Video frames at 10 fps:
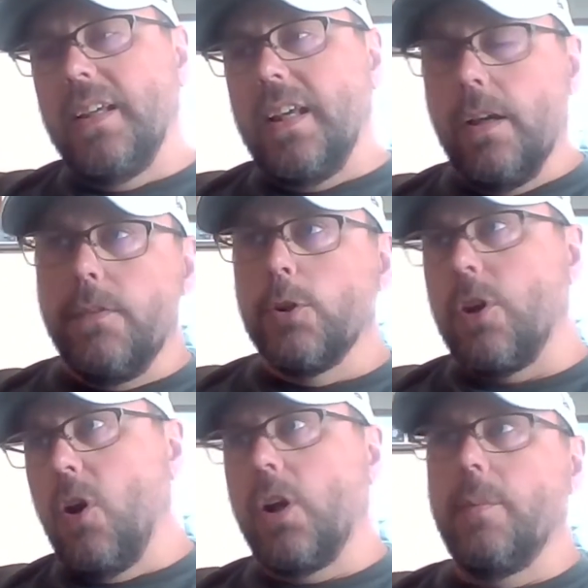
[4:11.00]
if you're
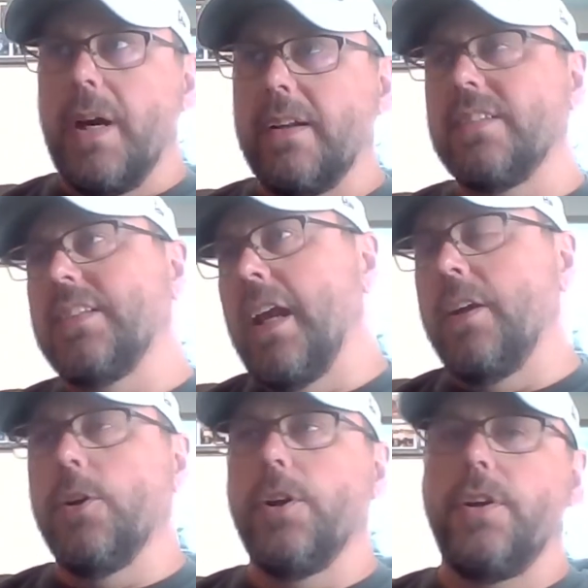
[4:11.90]
talking about a
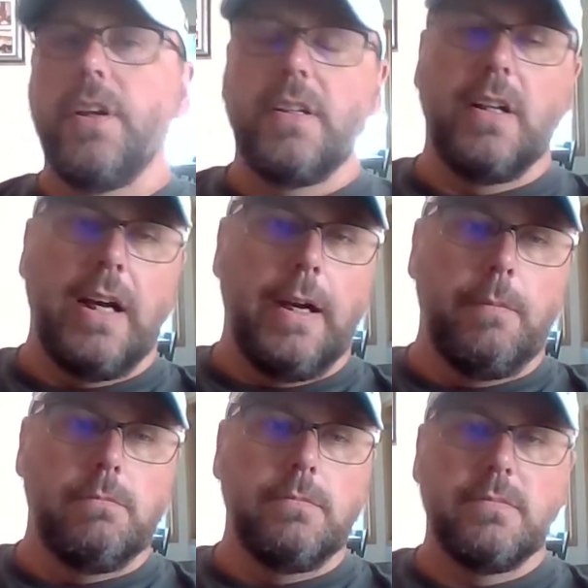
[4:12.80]
standard
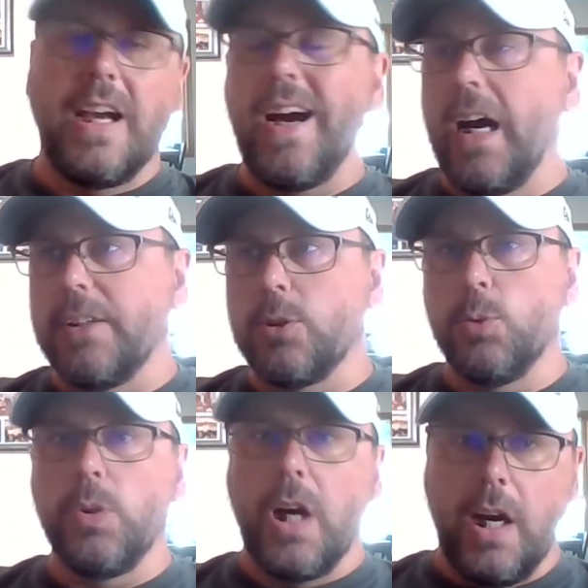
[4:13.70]
high
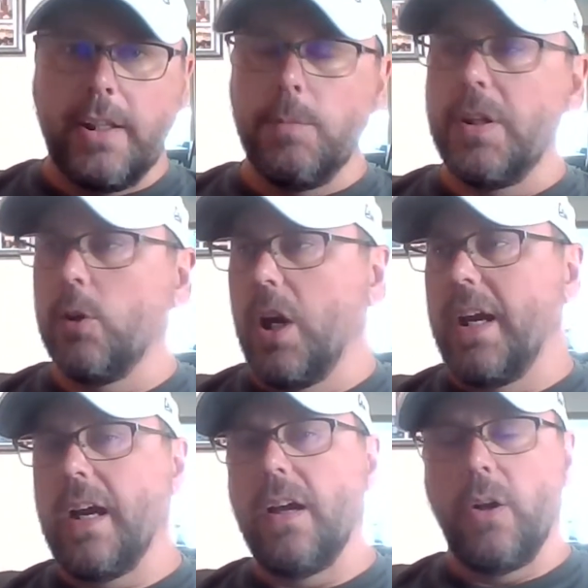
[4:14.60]
school document
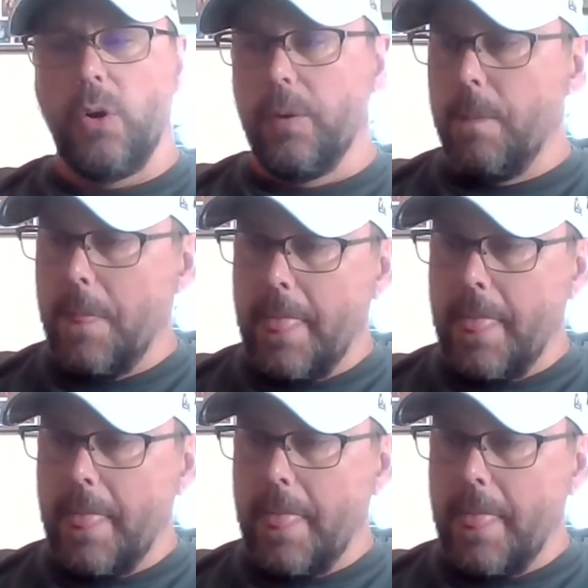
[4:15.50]
or